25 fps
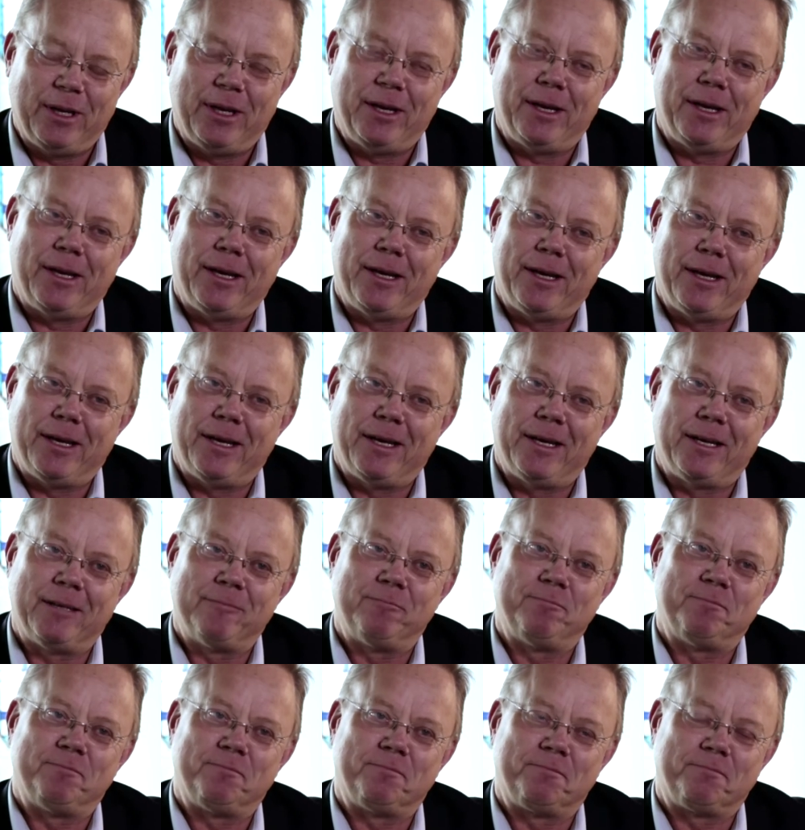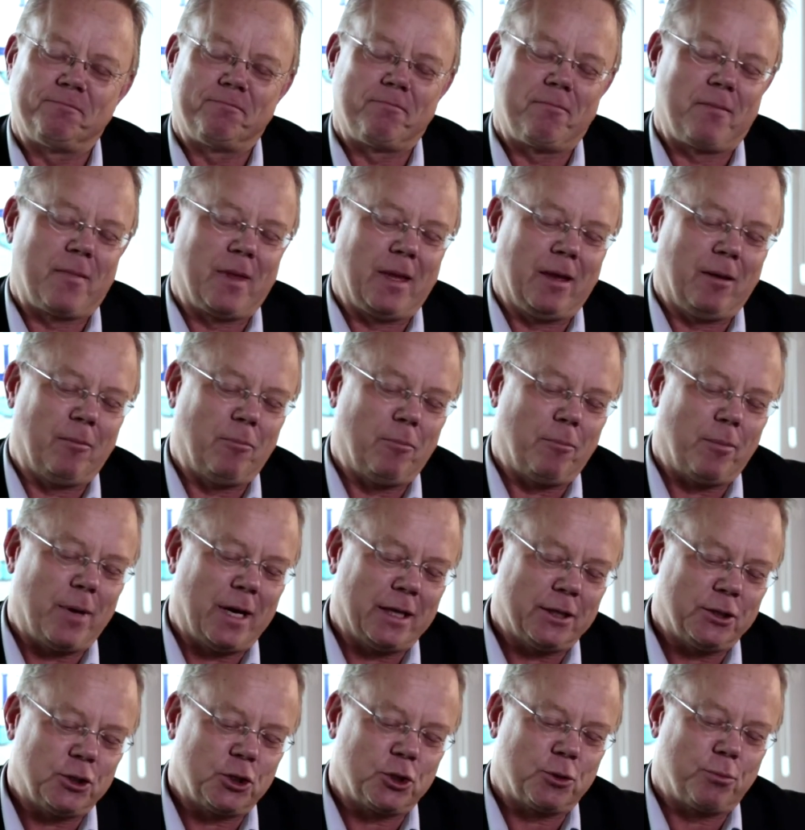uh,
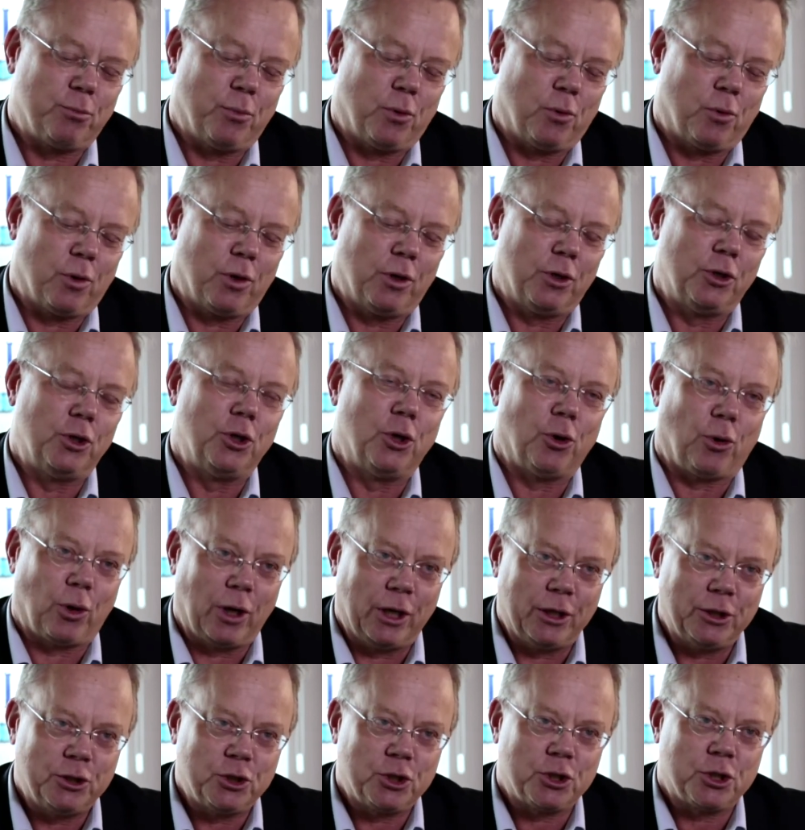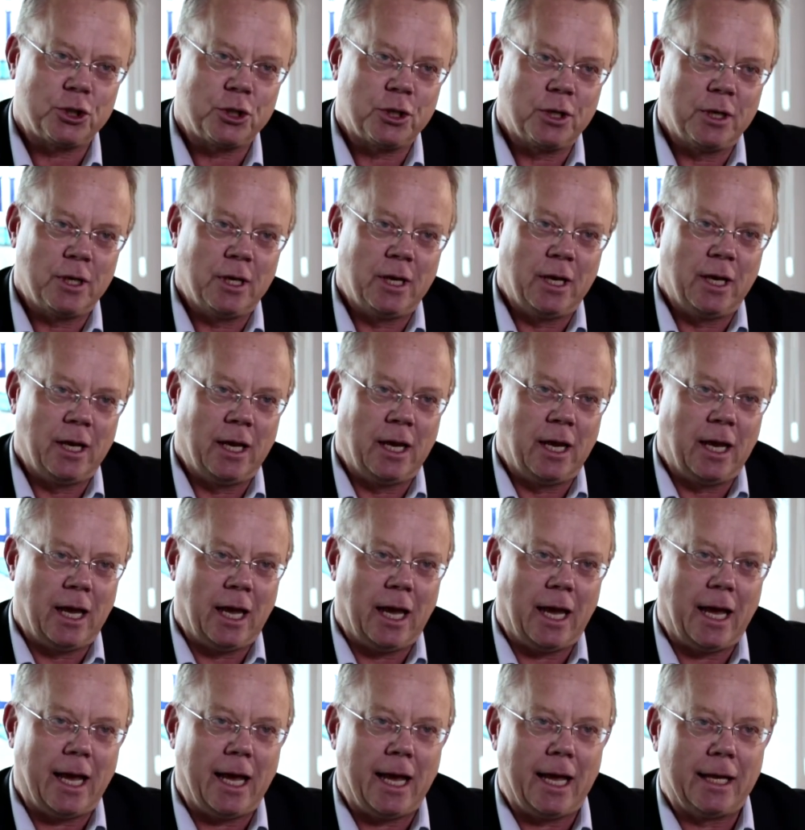much more knowledge,
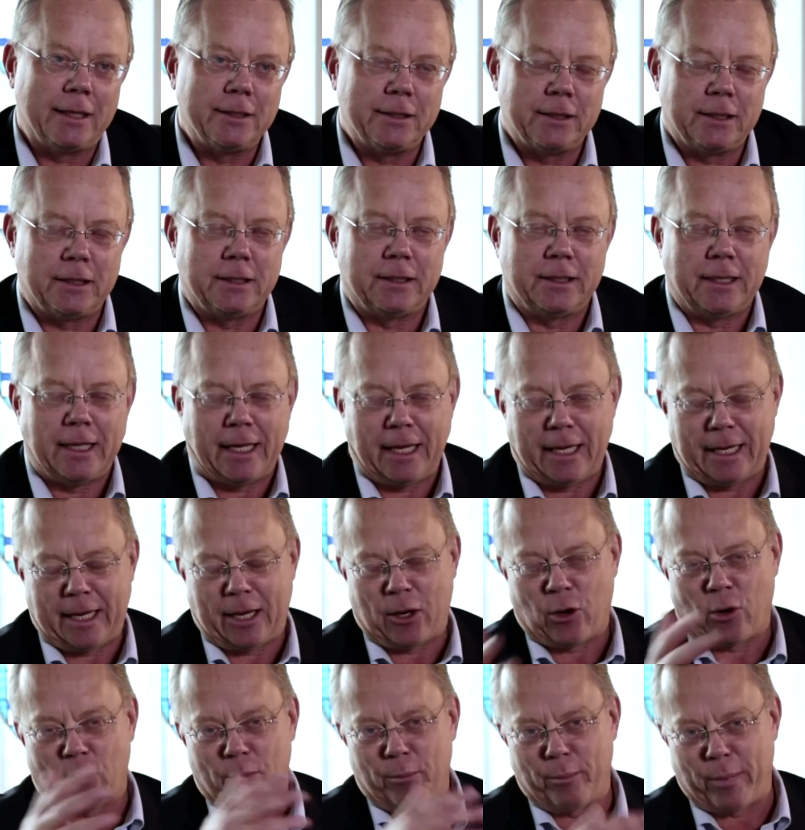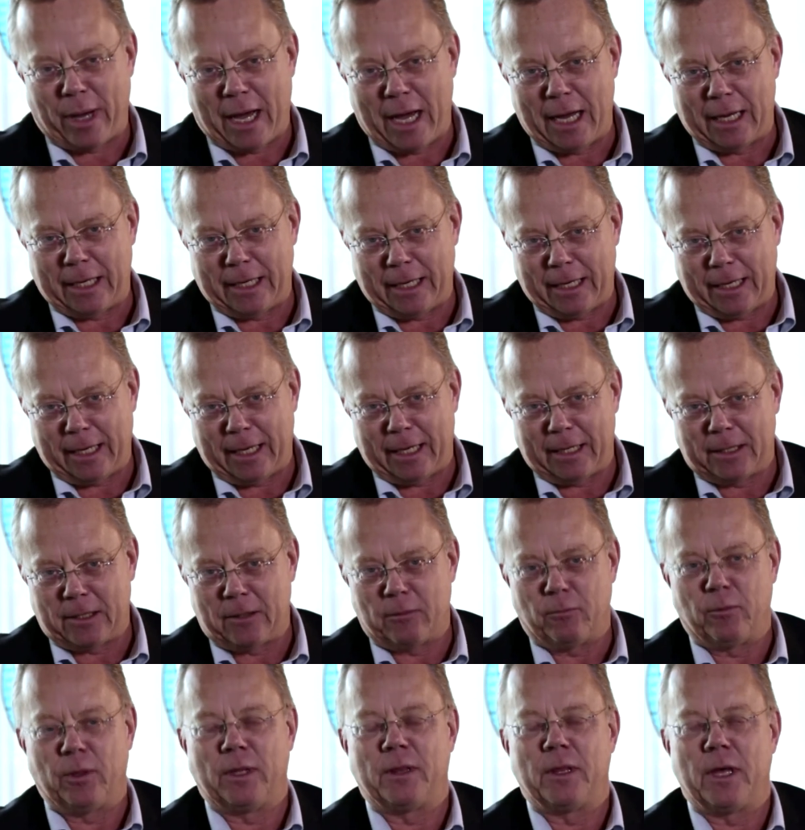and they combining
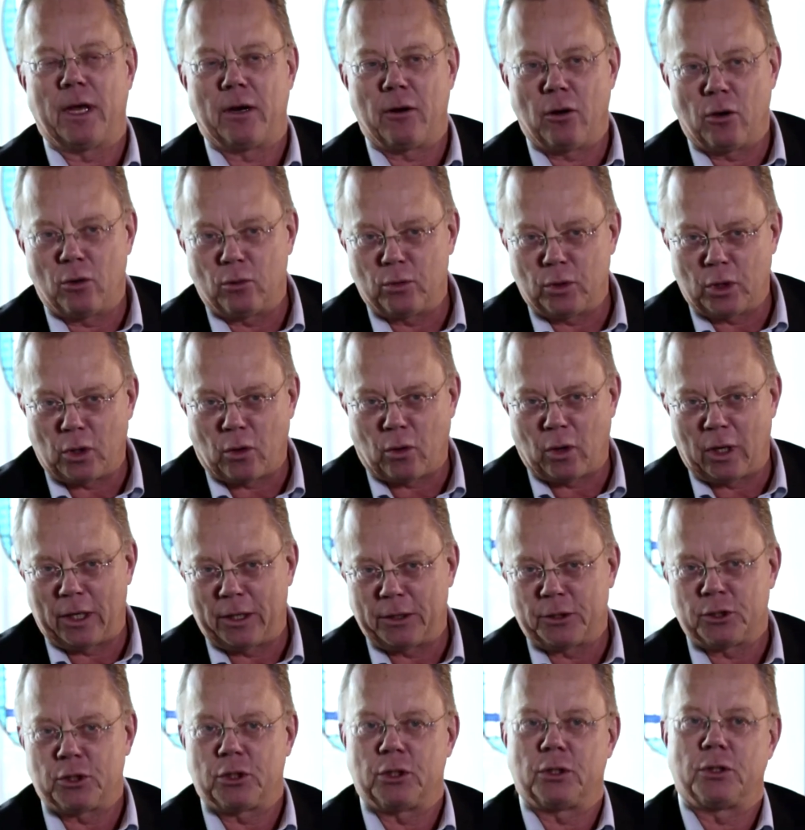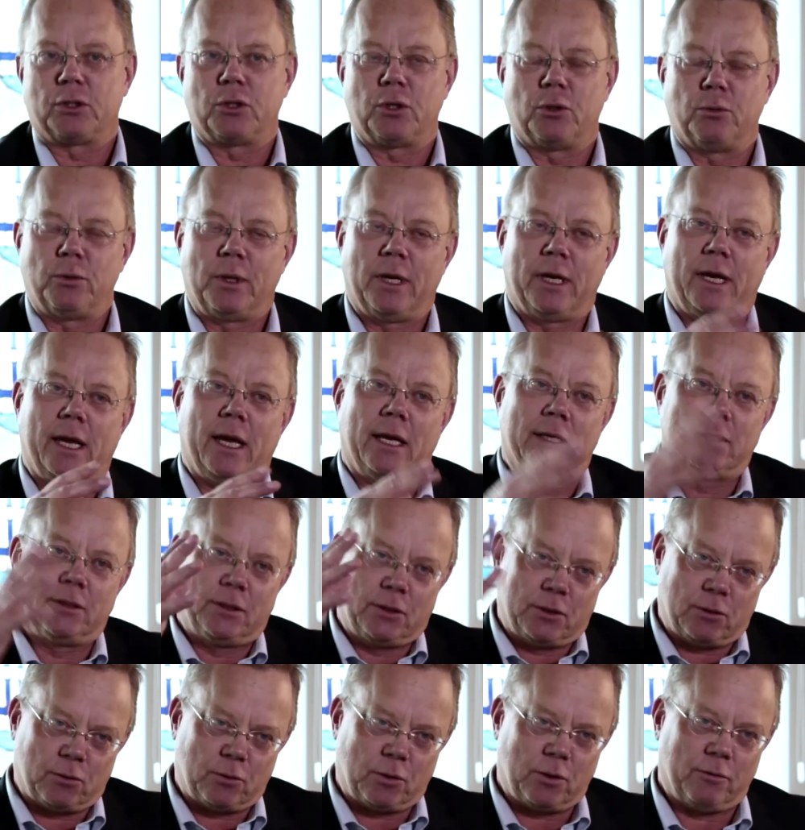it with their own knowledge so they can
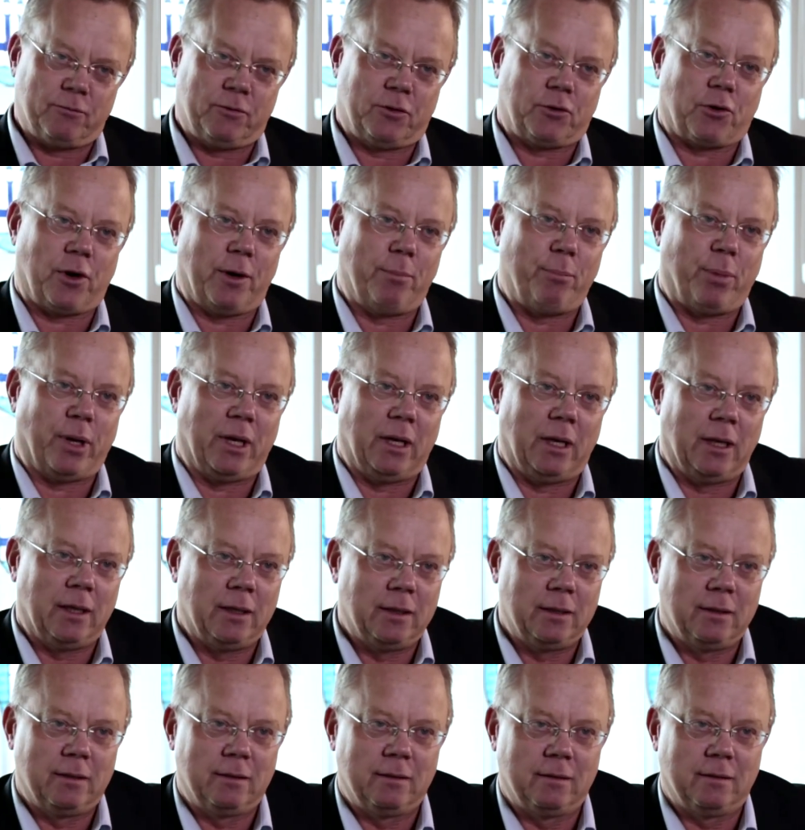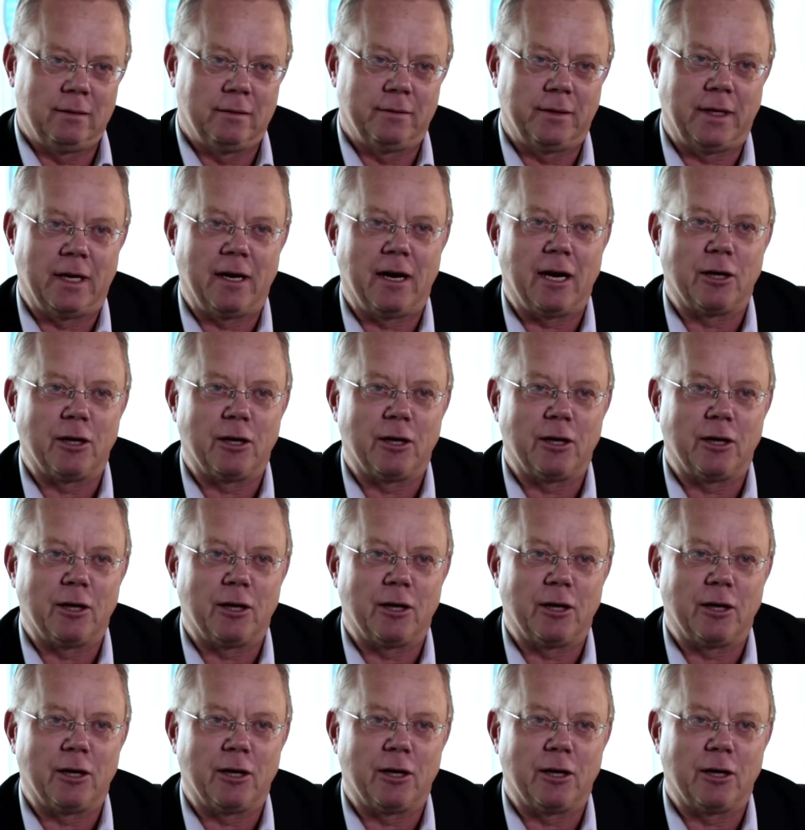sort of triple their